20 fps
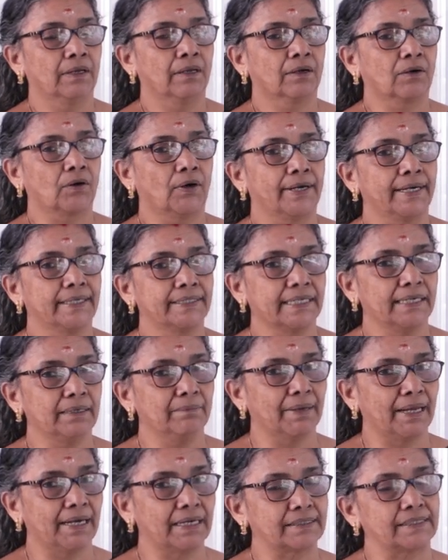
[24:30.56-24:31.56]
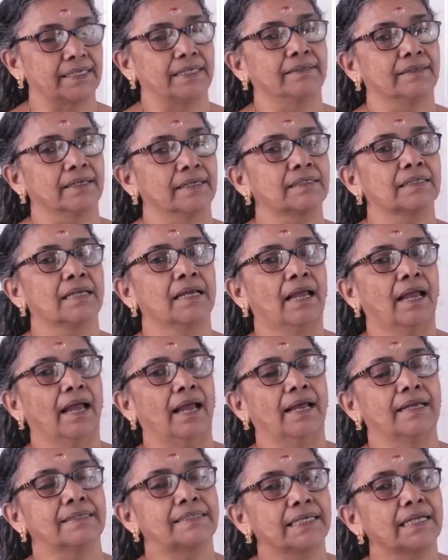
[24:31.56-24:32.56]
Quantity demand changes
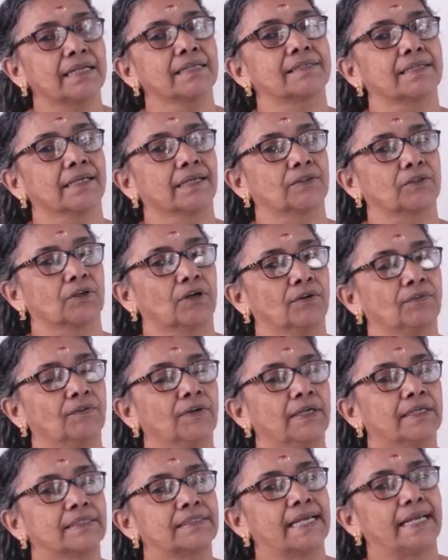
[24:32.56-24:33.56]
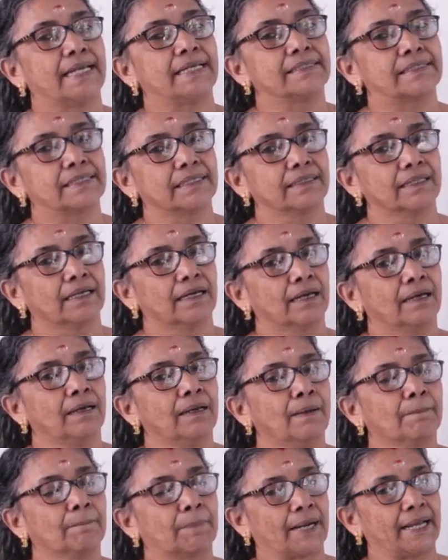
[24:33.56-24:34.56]
as a result of change in
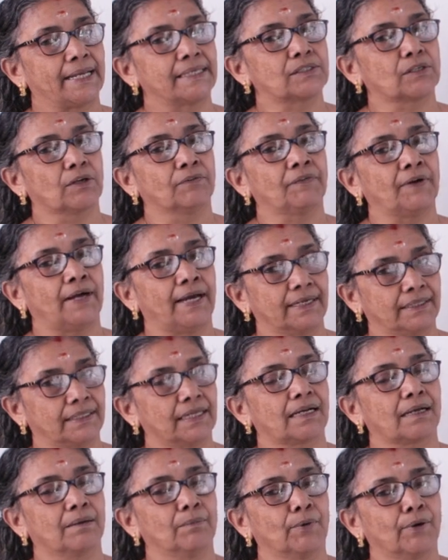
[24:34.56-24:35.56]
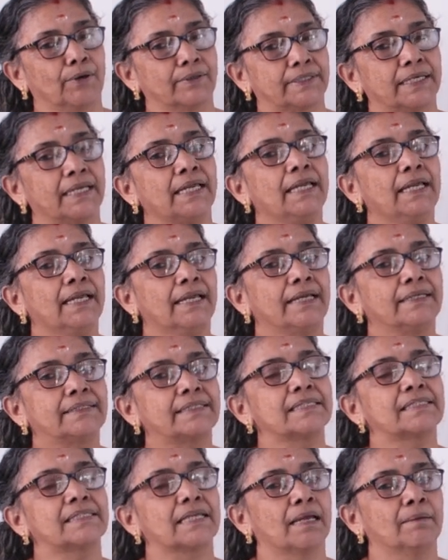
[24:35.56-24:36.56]
the price of another commodity. It
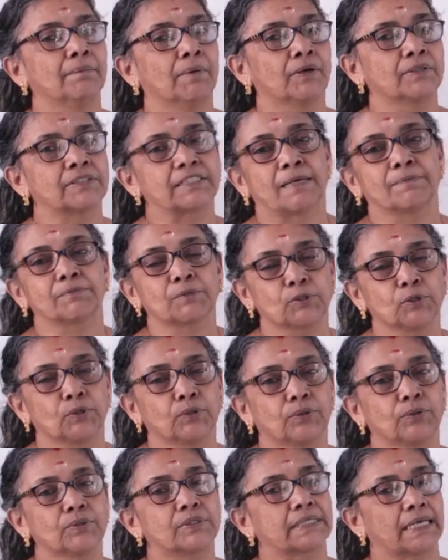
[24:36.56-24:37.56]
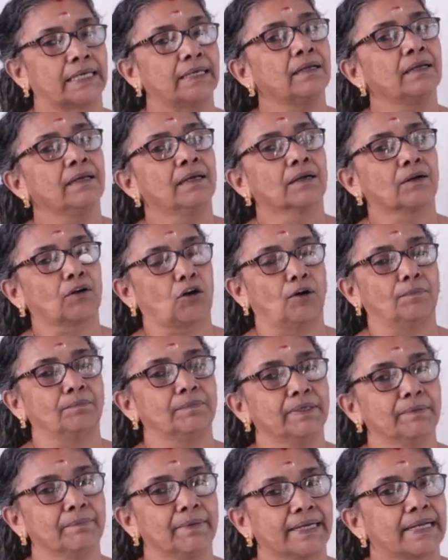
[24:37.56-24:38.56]
is about substitute goods and
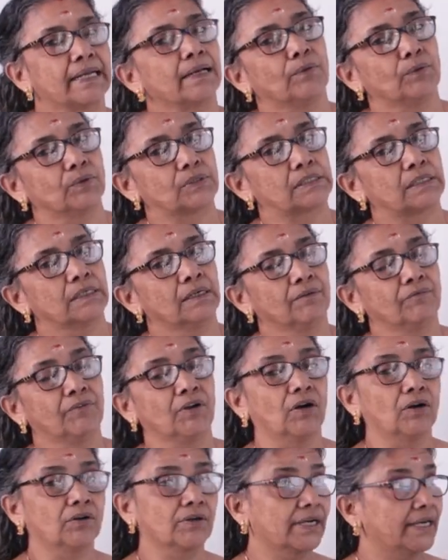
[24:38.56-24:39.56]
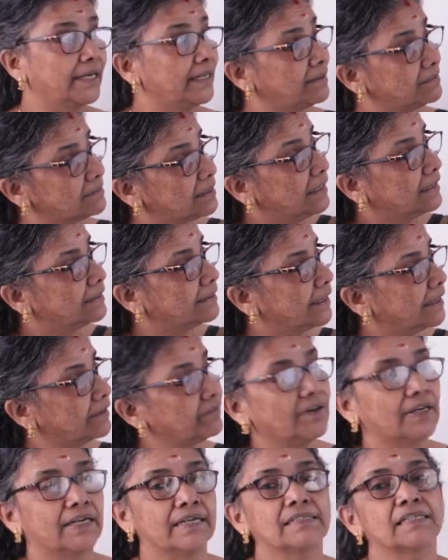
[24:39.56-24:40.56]
complementary goods. We already take
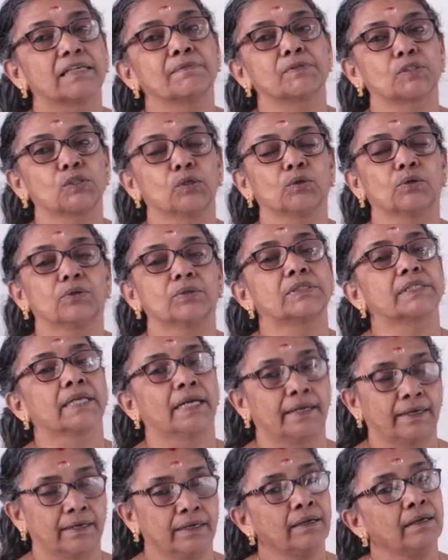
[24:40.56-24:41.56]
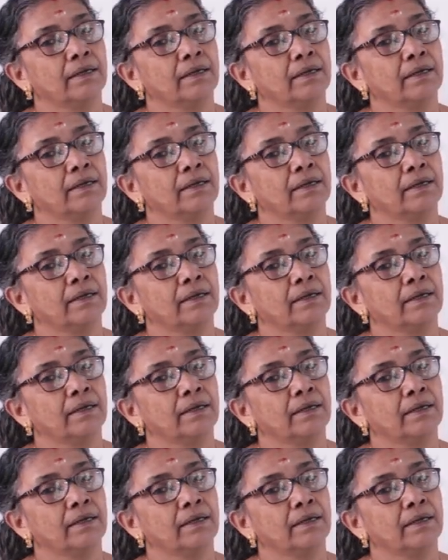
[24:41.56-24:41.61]
what is substitute goods and